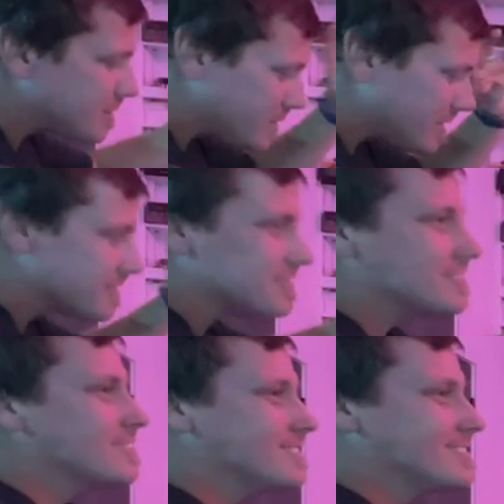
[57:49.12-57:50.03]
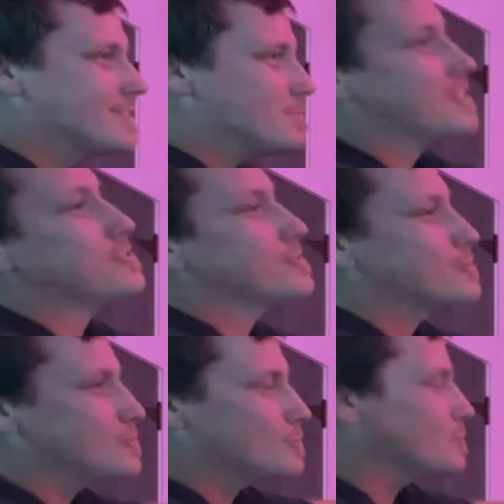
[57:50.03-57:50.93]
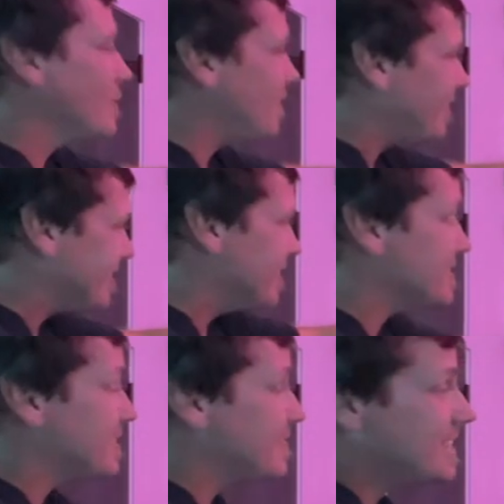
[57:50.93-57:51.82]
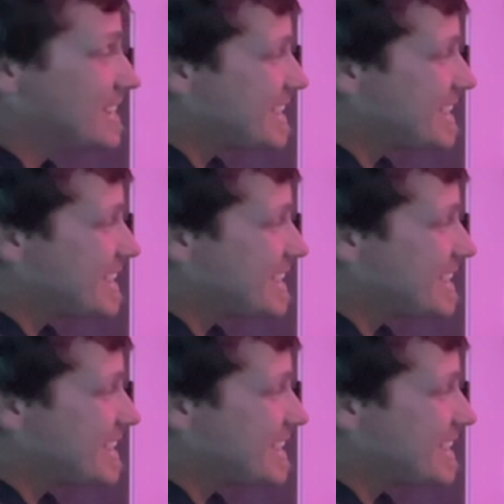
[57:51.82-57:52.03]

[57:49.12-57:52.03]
because it's the temptation is too strong and all this stuff